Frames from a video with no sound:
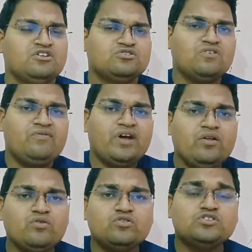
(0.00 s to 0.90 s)
So
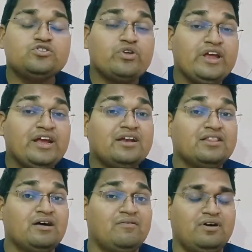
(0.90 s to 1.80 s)
when you
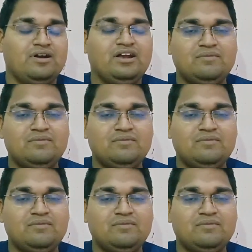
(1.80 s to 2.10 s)
read the word,